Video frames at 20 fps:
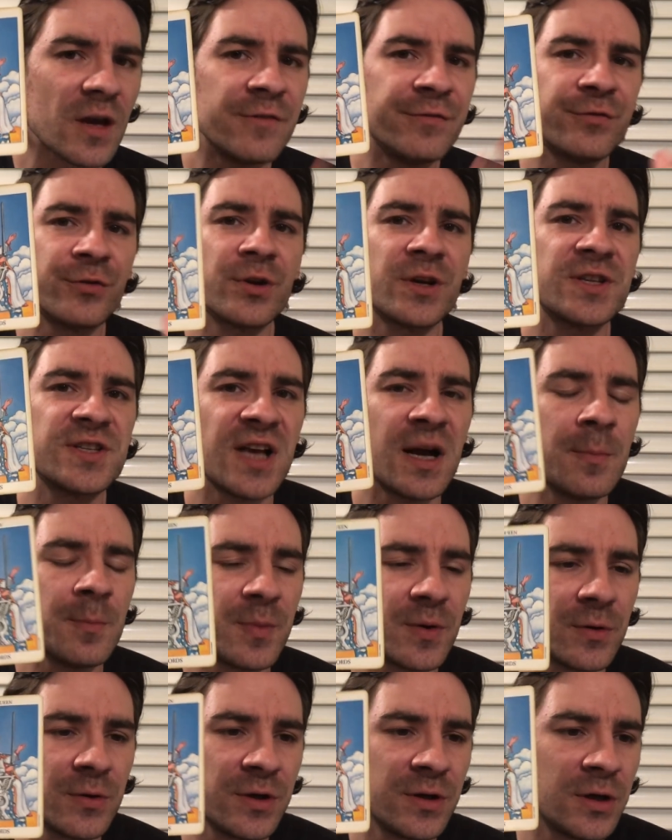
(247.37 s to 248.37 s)
For
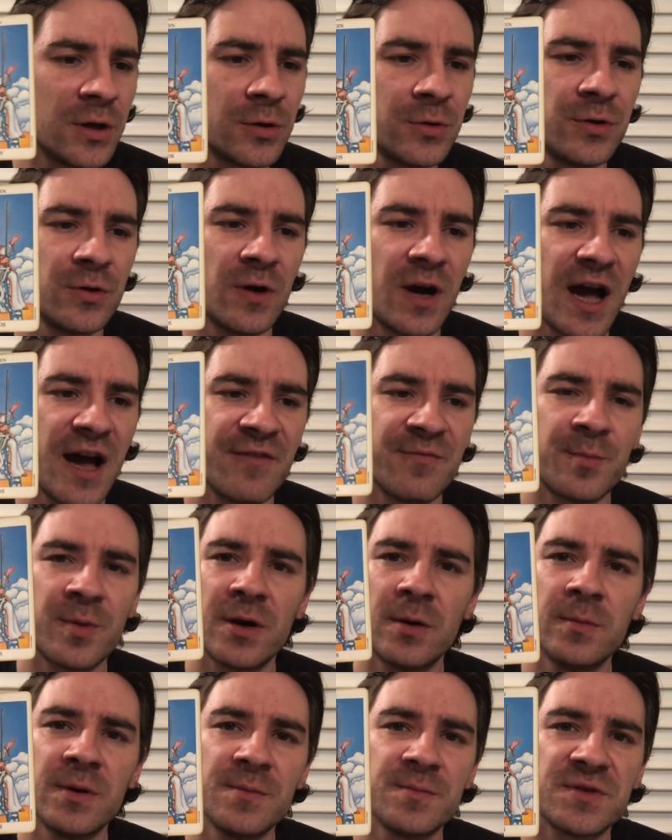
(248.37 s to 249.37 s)
example, you know, you have
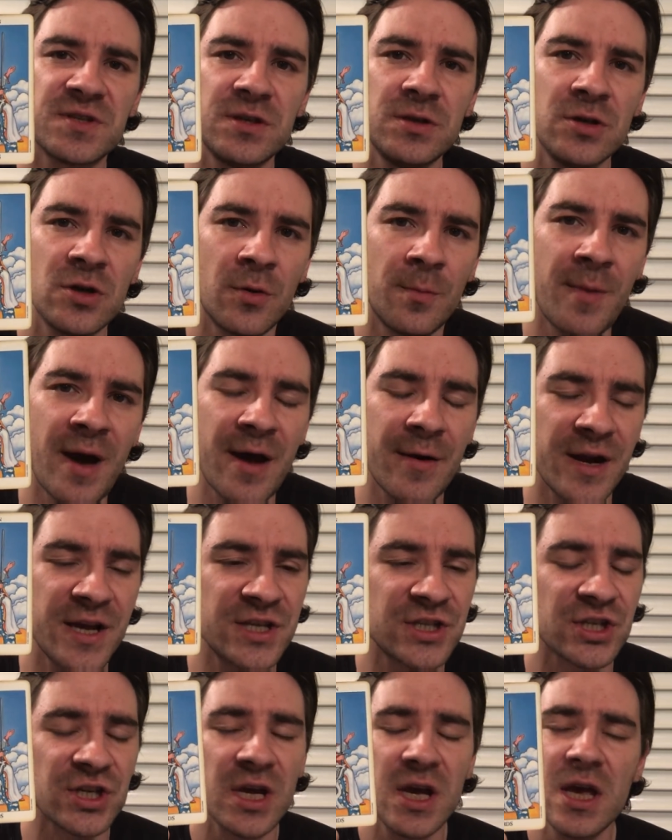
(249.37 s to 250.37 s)
problems in your
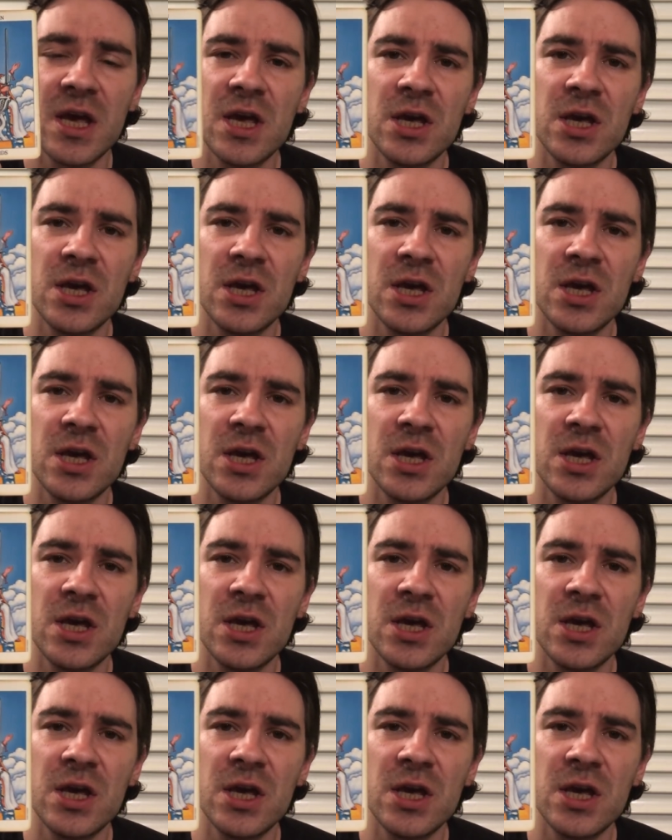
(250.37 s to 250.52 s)
marriage,